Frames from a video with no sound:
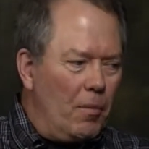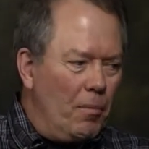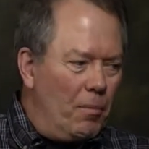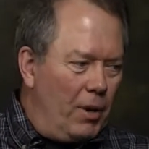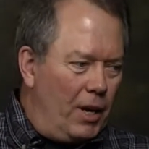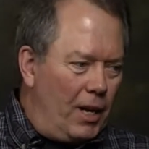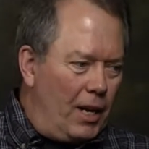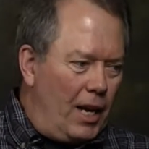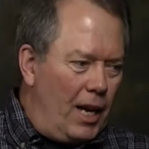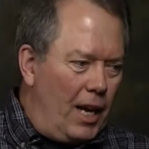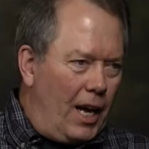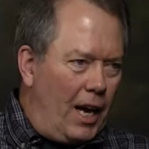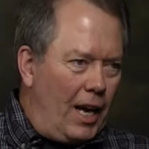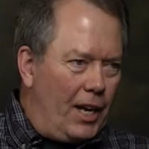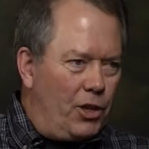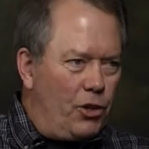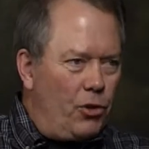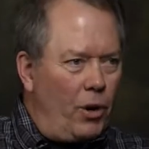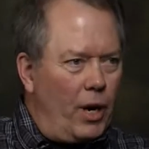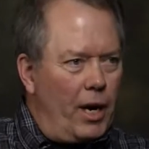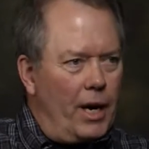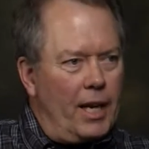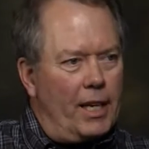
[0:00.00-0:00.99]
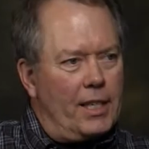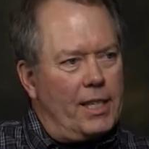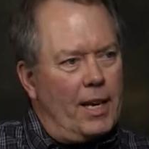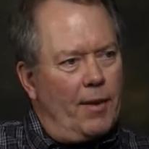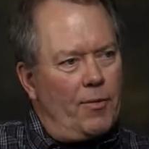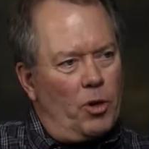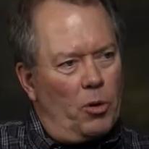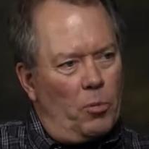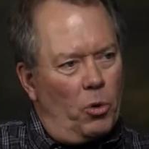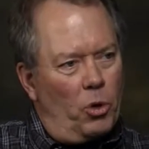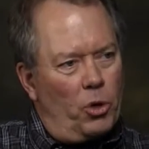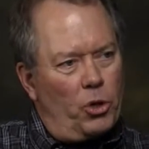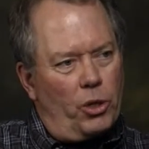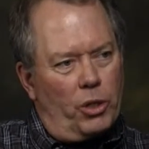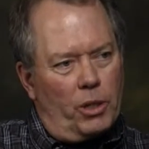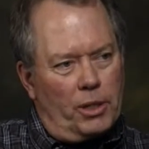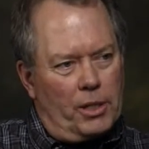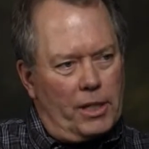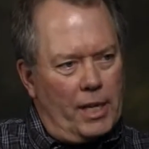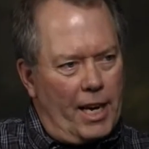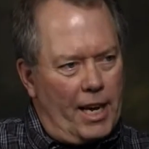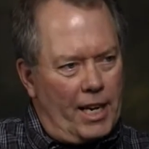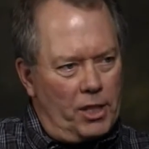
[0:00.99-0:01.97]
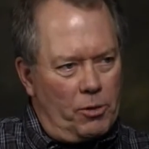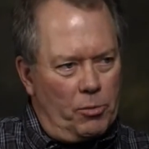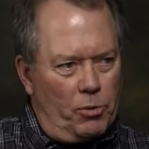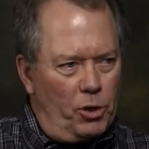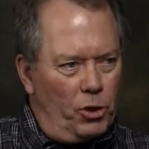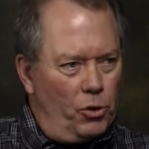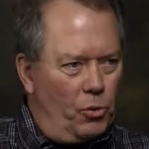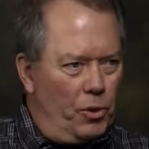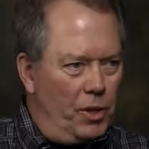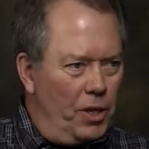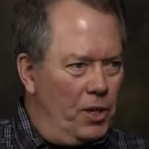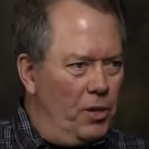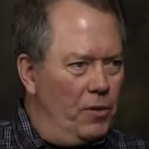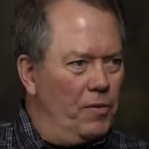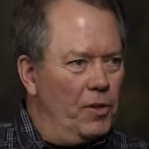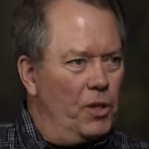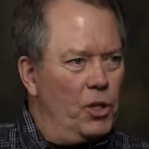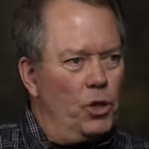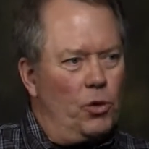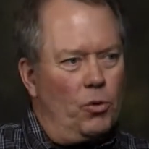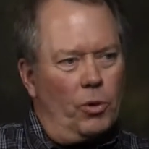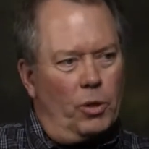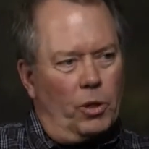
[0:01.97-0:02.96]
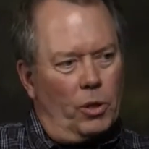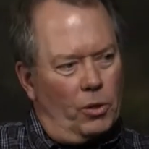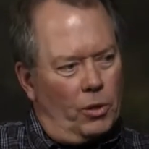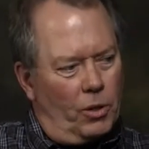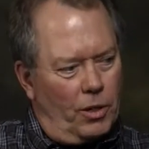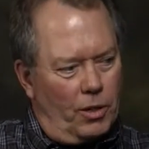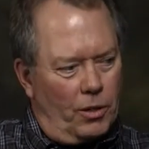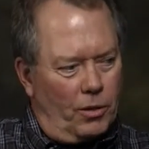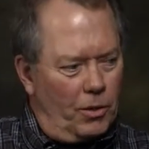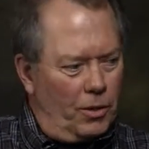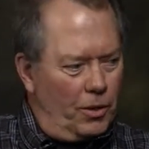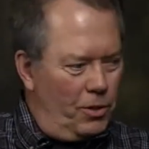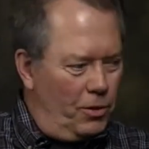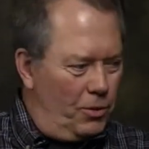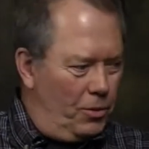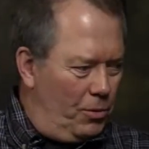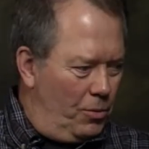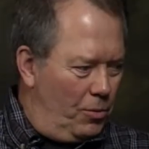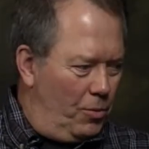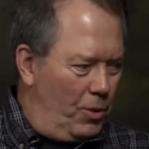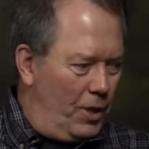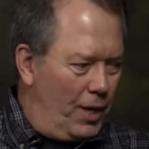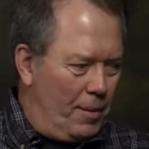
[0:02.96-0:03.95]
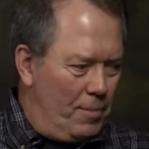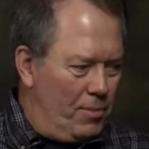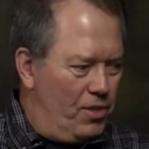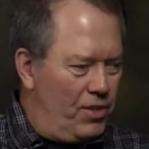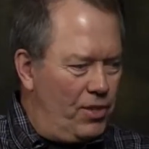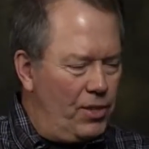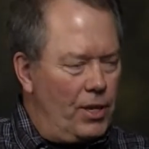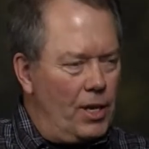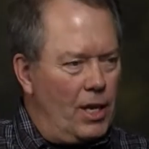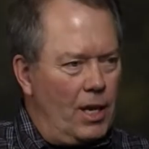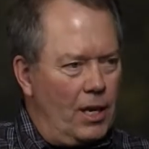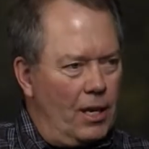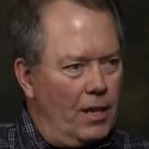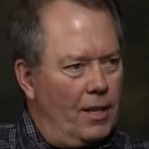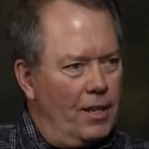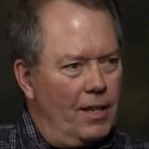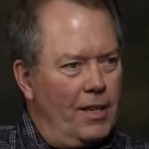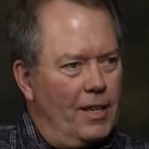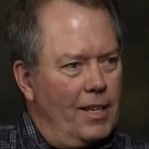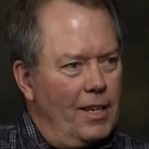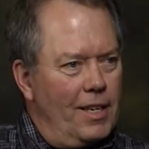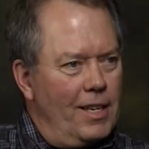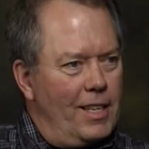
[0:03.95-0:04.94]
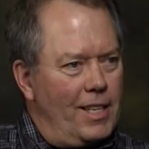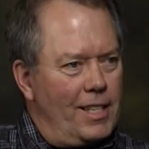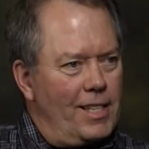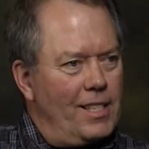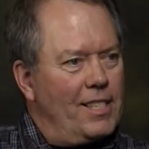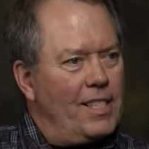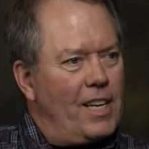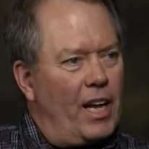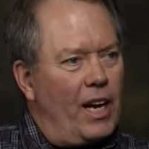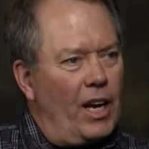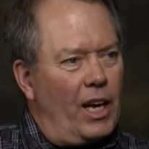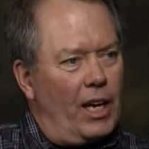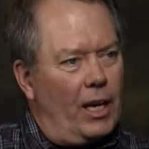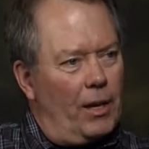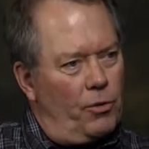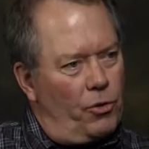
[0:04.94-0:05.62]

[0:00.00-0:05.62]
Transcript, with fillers: But I try not to have an emotional attachment to an individual or, or to what I'm seeing in a setting.